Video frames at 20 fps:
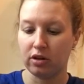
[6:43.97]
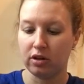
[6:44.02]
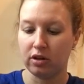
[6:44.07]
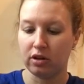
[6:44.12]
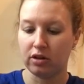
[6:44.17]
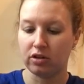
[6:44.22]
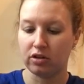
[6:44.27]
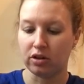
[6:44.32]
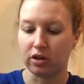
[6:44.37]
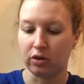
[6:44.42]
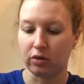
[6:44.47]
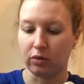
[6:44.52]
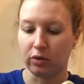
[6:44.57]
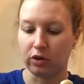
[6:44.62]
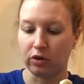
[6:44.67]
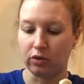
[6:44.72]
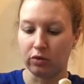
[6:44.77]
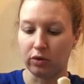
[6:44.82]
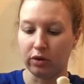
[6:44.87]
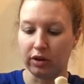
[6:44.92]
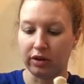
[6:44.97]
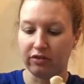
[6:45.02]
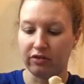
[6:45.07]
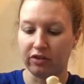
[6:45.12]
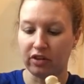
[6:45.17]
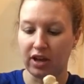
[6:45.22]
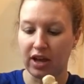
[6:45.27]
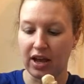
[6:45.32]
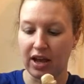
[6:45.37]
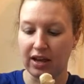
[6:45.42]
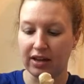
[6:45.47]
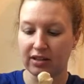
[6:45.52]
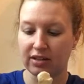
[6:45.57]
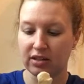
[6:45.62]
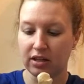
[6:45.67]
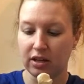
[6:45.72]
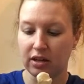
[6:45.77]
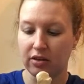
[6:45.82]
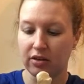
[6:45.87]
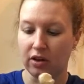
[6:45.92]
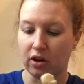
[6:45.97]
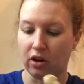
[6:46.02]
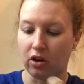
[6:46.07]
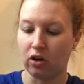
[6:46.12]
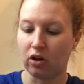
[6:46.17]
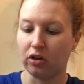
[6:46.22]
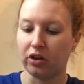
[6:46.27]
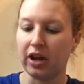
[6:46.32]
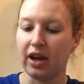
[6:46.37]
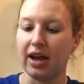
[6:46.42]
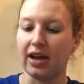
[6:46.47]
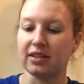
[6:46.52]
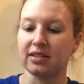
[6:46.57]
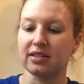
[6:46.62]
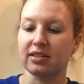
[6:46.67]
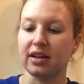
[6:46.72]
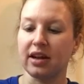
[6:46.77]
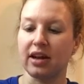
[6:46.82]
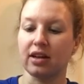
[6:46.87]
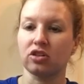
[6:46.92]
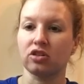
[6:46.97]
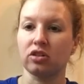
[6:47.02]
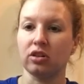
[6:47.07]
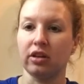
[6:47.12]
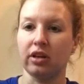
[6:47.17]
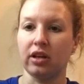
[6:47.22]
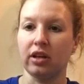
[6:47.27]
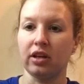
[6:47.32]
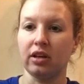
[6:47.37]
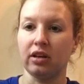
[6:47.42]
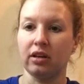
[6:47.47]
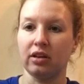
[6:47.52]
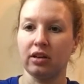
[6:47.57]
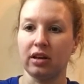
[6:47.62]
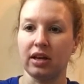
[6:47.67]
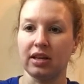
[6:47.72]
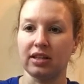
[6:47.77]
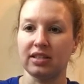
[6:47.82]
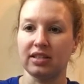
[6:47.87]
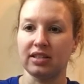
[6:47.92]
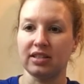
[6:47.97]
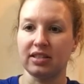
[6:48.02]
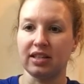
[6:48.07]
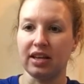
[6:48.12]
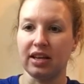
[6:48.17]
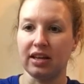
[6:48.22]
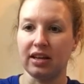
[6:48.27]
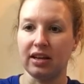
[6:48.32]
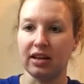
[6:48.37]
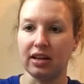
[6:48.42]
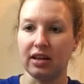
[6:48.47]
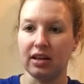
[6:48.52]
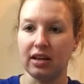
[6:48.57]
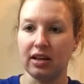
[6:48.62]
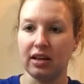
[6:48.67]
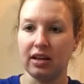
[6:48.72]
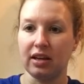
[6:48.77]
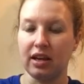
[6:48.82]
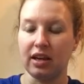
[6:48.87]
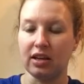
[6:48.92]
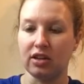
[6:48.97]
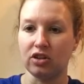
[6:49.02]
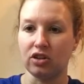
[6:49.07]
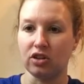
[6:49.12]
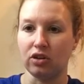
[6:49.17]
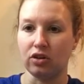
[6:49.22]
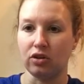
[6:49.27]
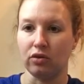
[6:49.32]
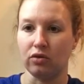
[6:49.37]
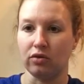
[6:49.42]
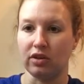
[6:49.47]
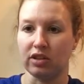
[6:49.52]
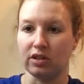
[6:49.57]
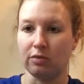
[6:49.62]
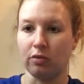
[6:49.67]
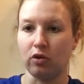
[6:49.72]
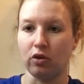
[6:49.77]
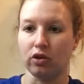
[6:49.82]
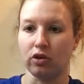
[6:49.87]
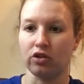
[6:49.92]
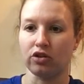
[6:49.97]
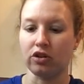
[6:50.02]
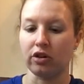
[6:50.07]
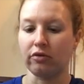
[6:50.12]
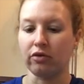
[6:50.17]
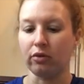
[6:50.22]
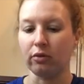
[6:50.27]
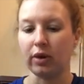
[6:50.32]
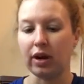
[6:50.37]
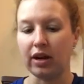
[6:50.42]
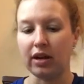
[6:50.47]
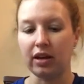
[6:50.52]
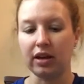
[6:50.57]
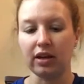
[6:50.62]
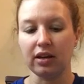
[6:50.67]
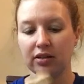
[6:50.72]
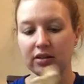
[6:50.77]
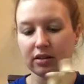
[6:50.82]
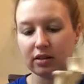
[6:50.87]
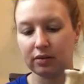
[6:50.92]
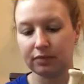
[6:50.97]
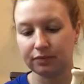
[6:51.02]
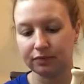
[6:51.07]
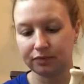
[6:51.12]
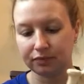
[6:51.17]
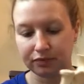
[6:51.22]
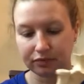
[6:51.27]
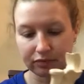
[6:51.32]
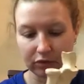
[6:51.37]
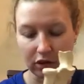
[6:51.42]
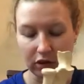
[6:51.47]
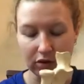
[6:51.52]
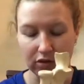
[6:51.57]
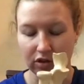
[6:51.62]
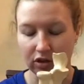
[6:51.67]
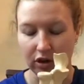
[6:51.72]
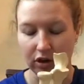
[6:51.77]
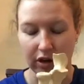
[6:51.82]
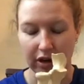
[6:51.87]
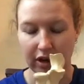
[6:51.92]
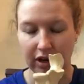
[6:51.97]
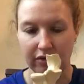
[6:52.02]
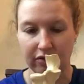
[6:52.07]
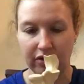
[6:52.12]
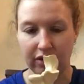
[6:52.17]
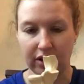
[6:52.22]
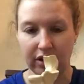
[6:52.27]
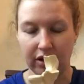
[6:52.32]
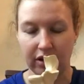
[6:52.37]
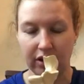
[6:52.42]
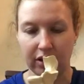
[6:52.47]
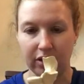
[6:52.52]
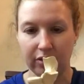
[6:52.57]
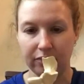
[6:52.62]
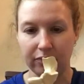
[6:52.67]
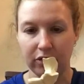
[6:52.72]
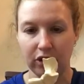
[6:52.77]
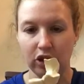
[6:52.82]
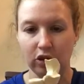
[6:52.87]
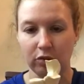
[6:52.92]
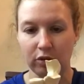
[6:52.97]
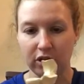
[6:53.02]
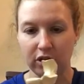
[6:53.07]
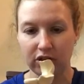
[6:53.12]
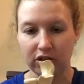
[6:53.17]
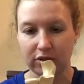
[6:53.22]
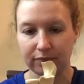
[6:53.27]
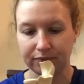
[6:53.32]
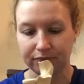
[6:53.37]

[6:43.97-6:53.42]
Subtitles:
So when you really flex, the ulna has to actually extend into this portion of the radius, or sorry, of the humerus.